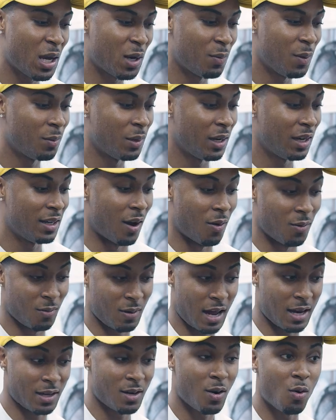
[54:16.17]
men are people that don't
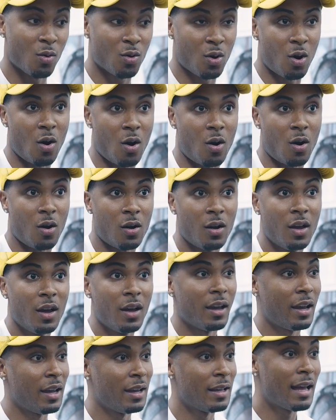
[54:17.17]
got no car,
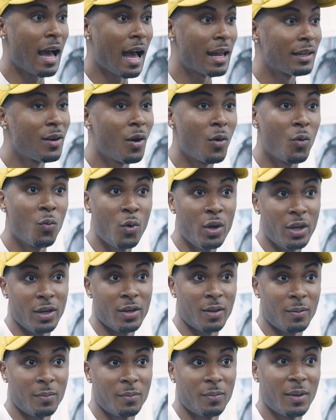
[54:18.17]
ain't got no
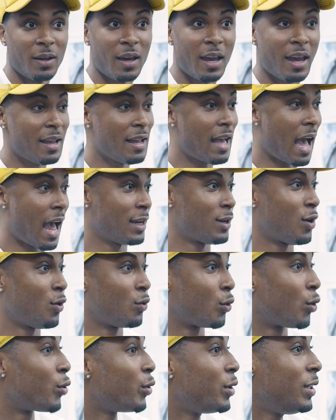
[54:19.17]
whip, ain't got no
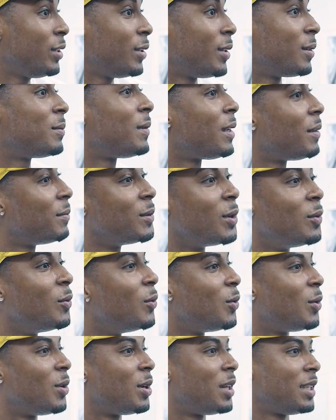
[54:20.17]
crib. Them the
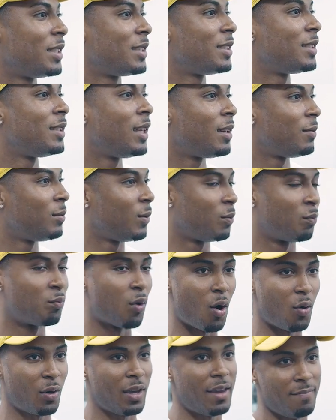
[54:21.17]
ones. Them the
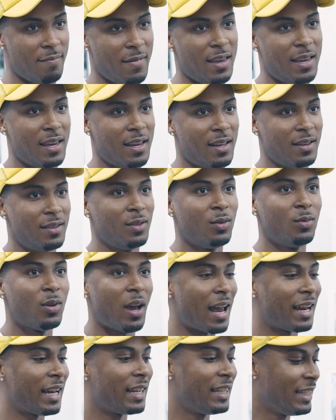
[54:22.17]
broken men. You
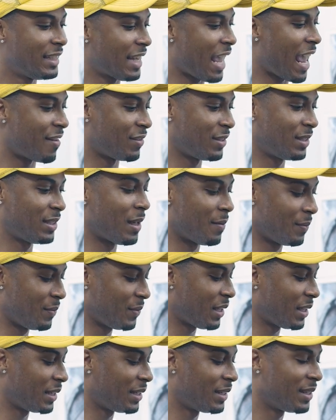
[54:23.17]
gotta at least have
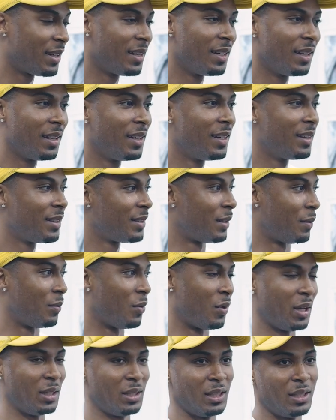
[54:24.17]
something to
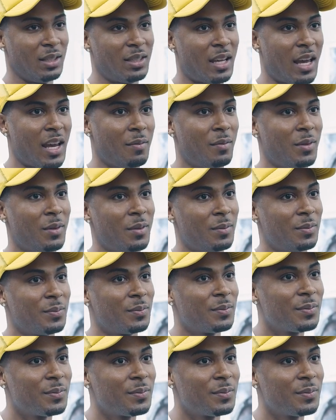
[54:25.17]
bring to the table.